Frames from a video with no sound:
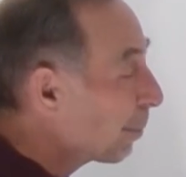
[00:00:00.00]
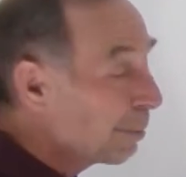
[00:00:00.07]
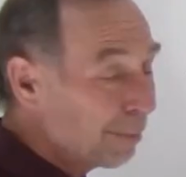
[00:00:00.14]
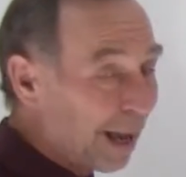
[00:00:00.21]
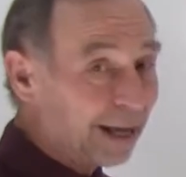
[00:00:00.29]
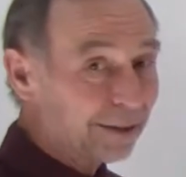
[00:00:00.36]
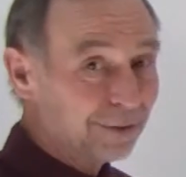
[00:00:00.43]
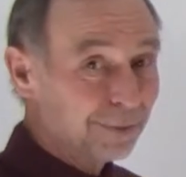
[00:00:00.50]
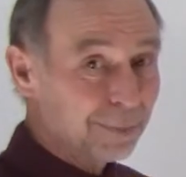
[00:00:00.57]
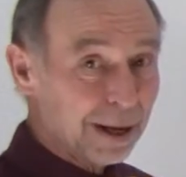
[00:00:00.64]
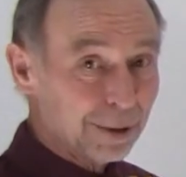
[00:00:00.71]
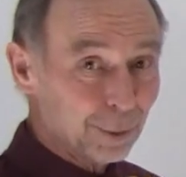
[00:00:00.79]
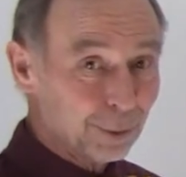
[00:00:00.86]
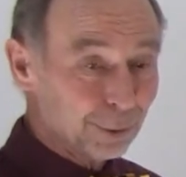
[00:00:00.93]
I went back to
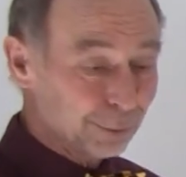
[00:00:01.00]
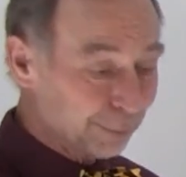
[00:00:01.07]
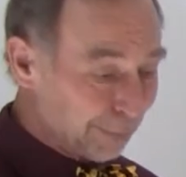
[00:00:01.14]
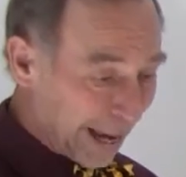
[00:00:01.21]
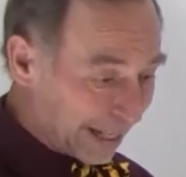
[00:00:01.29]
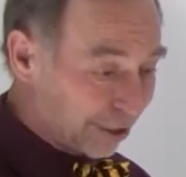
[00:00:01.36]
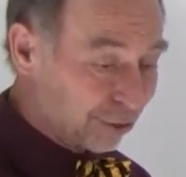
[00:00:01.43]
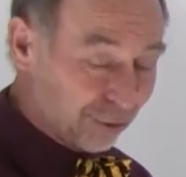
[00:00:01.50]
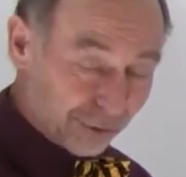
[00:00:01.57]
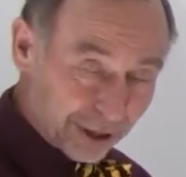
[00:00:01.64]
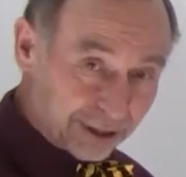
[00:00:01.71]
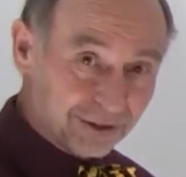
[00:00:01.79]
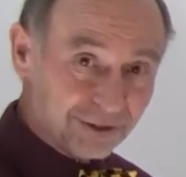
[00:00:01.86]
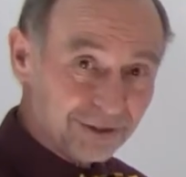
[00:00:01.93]
my old bag of
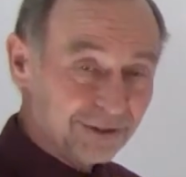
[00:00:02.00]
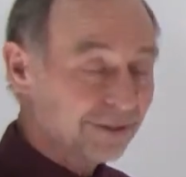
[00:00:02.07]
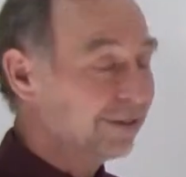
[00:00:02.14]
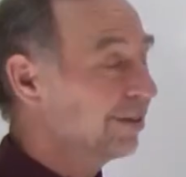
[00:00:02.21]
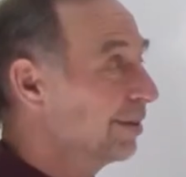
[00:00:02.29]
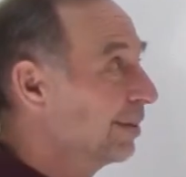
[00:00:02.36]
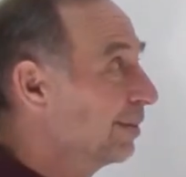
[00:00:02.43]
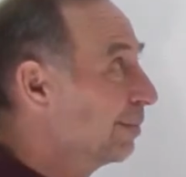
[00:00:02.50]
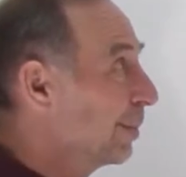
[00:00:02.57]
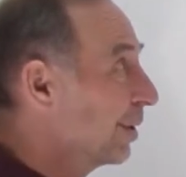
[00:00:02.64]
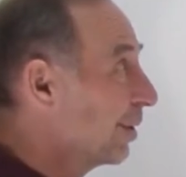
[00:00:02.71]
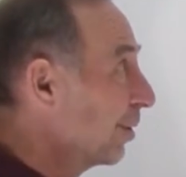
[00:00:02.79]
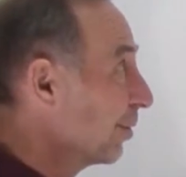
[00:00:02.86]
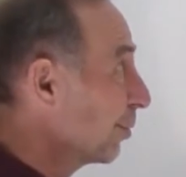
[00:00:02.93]
tricks
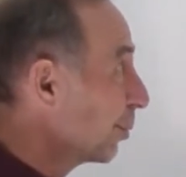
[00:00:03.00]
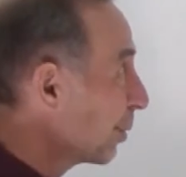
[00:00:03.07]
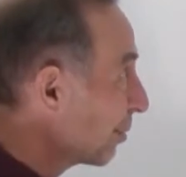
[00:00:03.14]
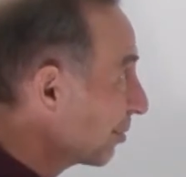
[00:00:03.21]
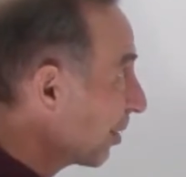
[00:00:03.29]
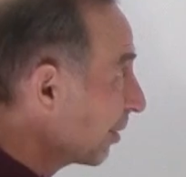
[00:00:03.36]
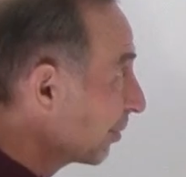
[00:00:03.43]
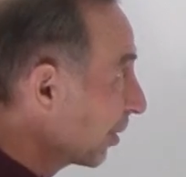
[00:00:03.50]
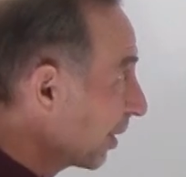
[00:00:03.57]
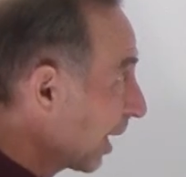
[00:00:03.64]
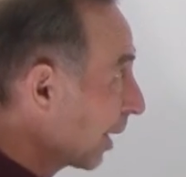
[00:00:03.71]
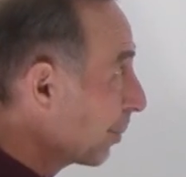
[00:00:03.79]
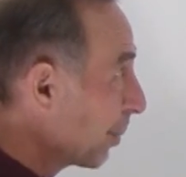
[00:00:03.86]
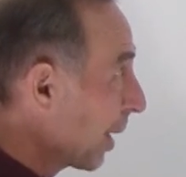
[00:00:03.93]
because we've solved a
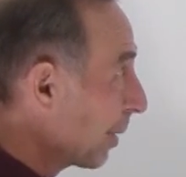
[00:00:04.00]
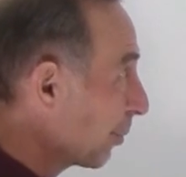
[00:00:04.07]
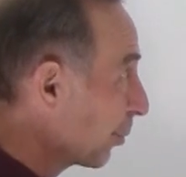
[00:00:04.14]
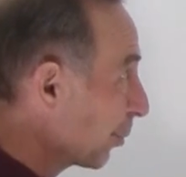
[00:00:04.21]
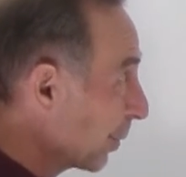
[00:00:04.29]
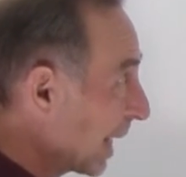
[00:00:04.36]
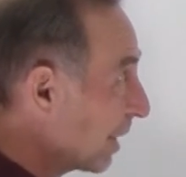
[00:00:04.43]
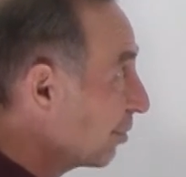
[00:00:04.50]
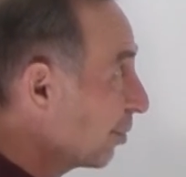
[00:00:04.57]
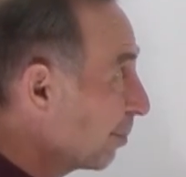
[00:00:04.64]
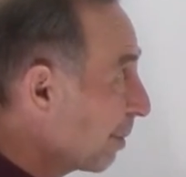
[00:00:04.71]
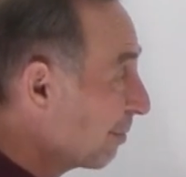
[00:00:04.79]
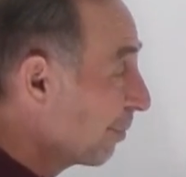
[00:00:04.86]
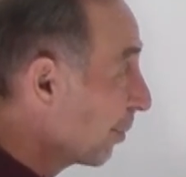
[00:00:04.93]
lot of problems with
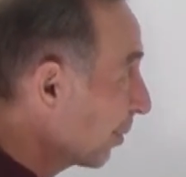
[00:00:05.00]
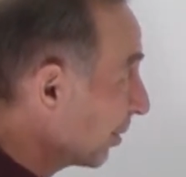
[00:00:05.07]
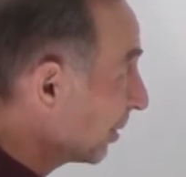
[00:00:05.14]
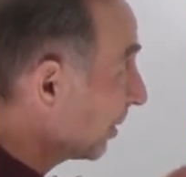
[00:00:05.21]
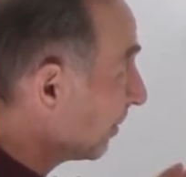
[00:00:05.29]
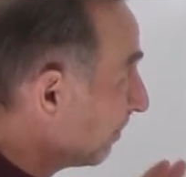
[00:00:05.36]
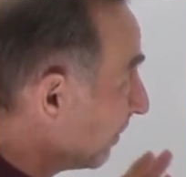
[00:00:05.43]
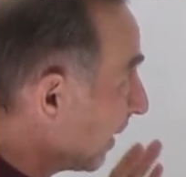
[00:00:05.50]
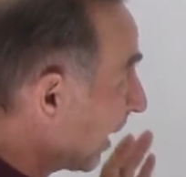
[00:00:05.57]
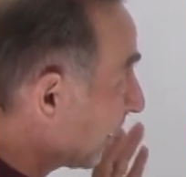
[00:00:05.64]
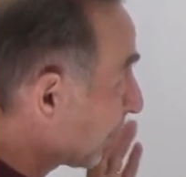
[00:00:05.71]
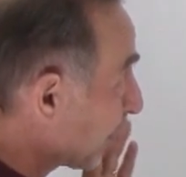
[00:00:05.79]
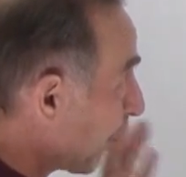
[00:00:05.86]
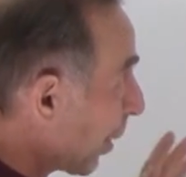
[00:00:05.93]
ages before and
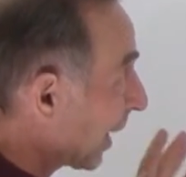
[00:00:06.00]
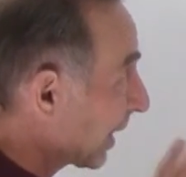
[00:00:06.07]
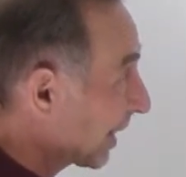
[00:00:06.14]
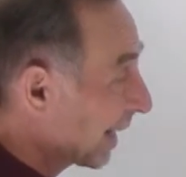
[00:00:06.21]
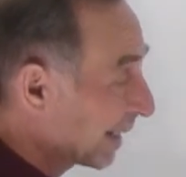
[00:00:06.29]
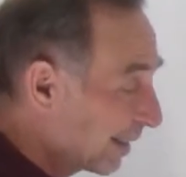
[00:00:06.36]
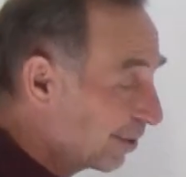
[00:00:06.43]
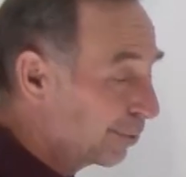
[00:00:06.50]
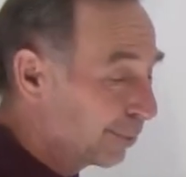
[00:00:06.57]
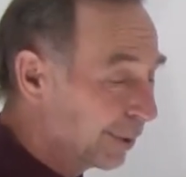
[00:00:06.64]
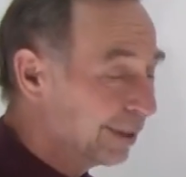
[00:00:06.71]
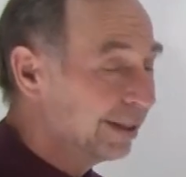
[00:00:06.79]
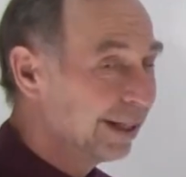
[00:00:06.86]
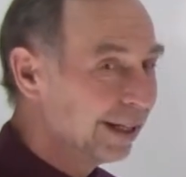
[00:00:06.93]
none quite like
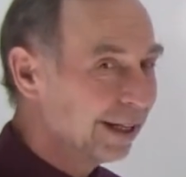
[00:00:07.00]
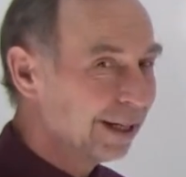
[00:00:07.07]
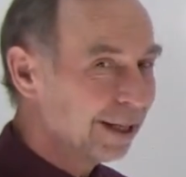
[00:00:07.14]
this one.